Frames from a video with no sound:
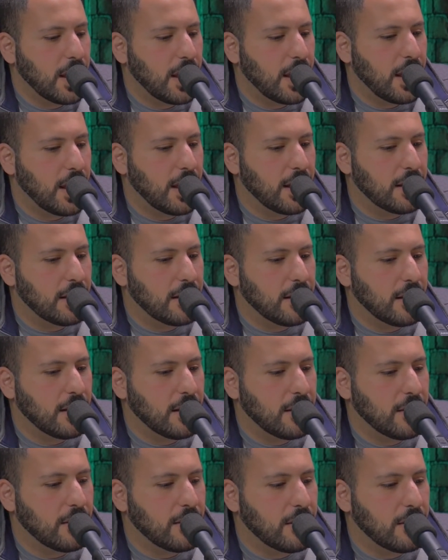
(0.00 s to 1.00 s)
And
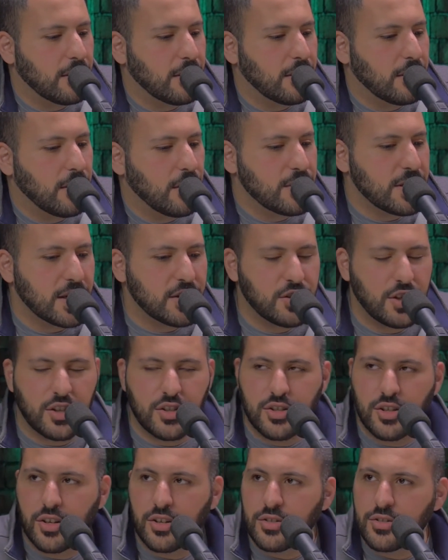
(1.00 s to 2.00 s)
there's actually a
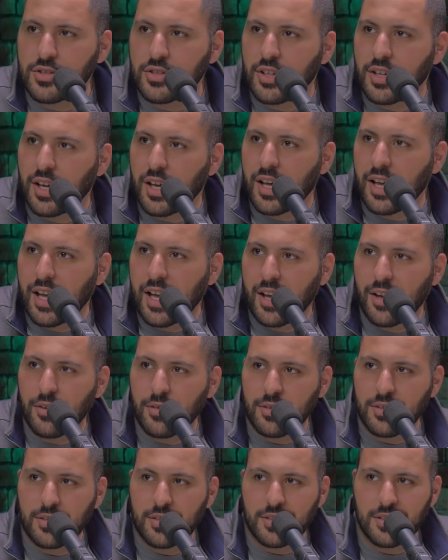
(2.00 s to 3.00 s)
church
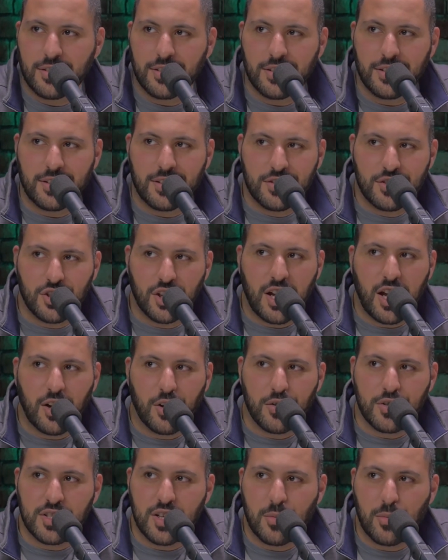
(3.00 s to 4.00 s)
out
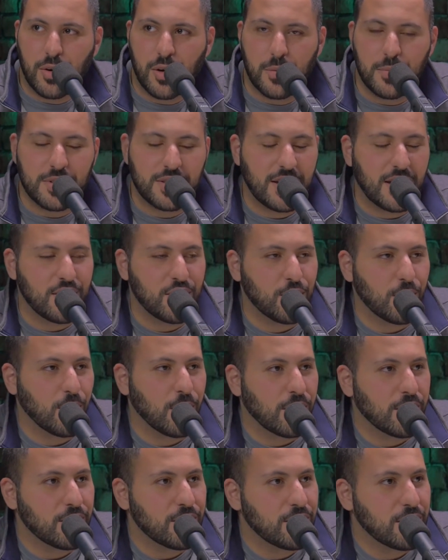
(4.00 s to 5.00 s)
Chicago suburbs, St.
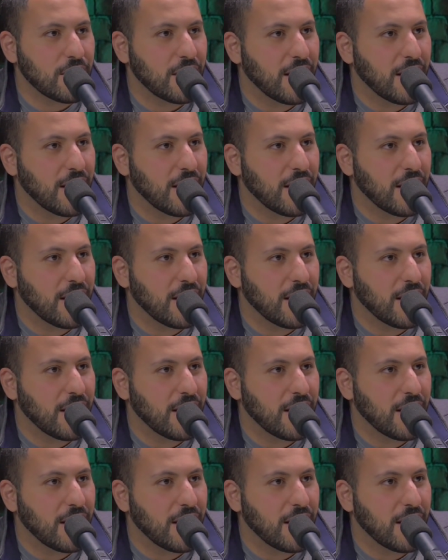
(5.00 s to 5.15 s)
George.